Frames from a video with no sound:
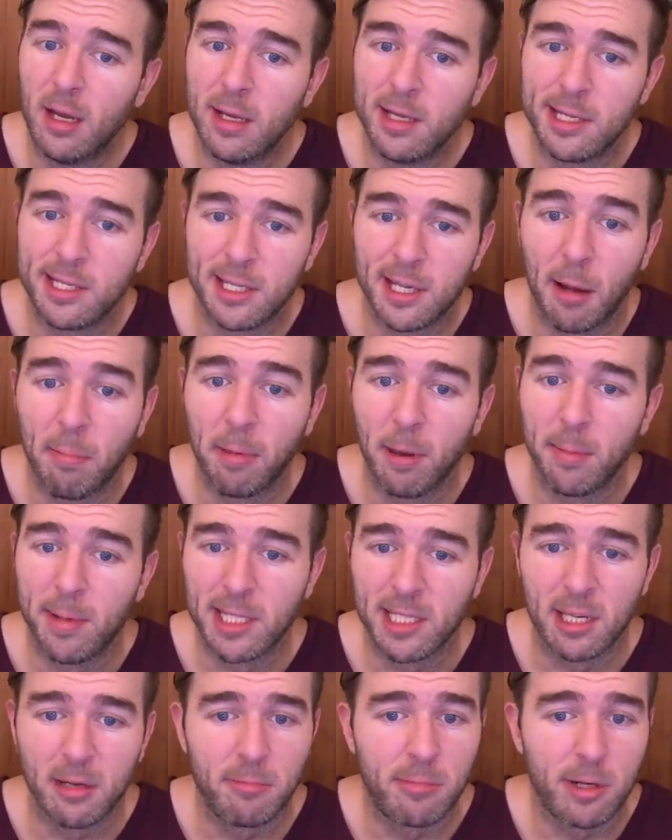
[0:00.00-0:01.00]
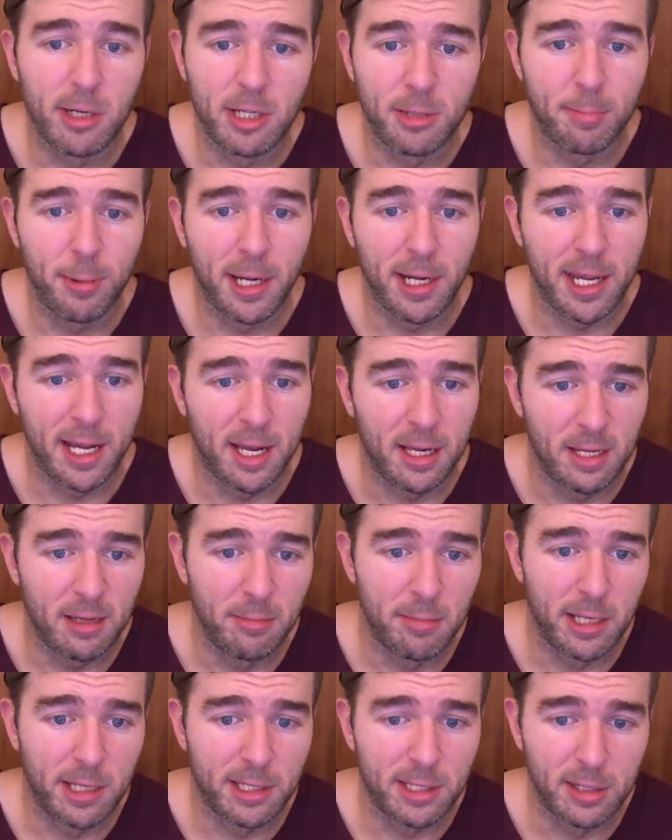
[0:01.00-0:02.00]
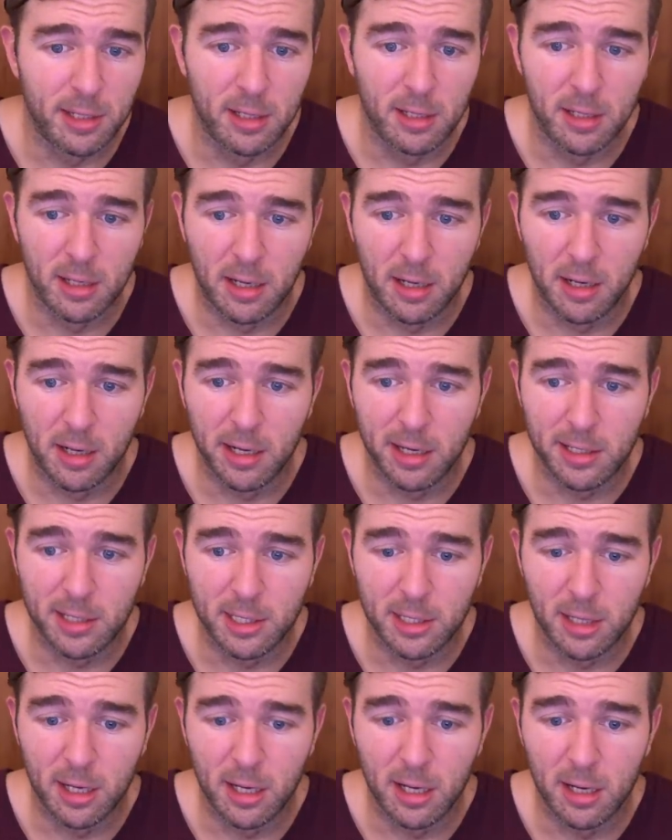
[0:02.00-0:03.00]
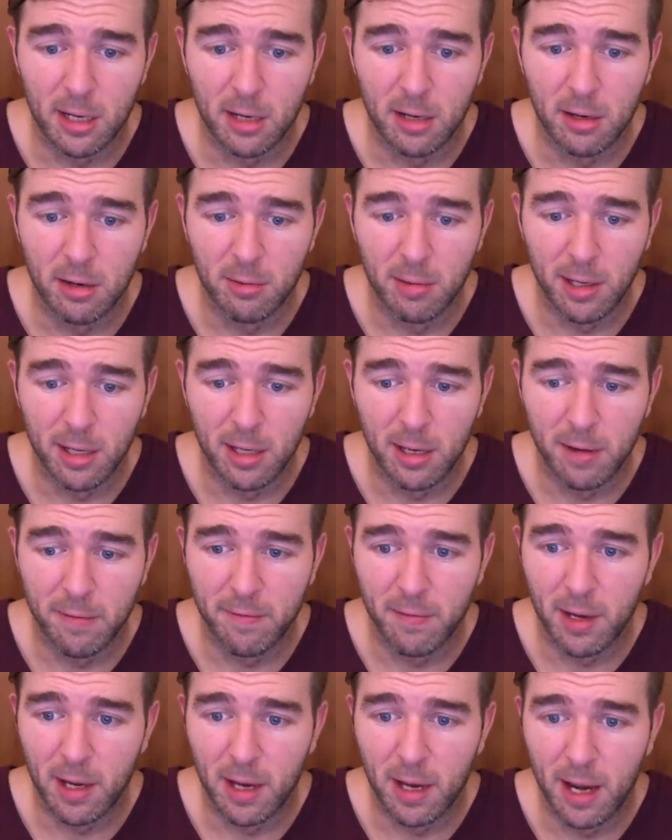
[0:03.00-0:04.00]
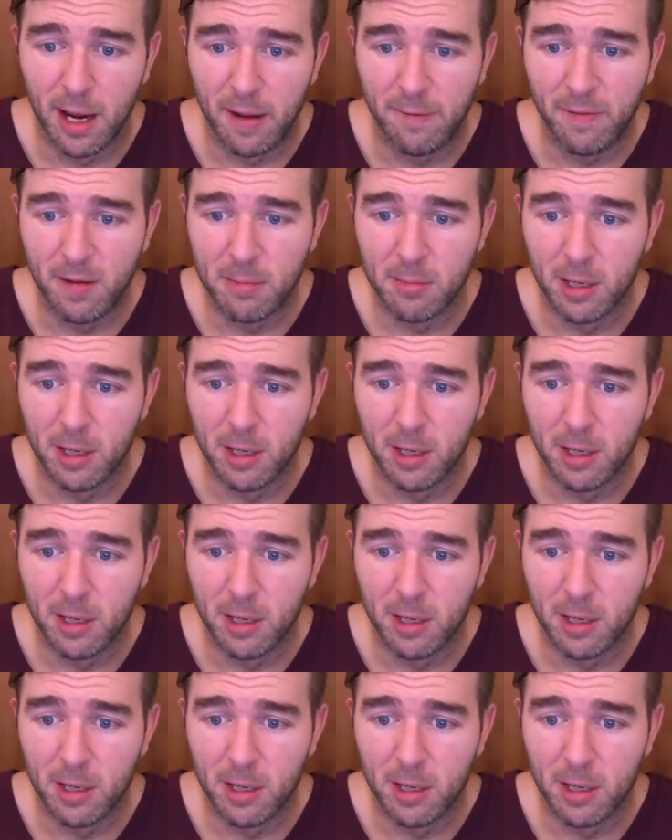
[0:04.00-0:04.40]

Supplements and merch by Kali Muscle. All right, so we have Hyphy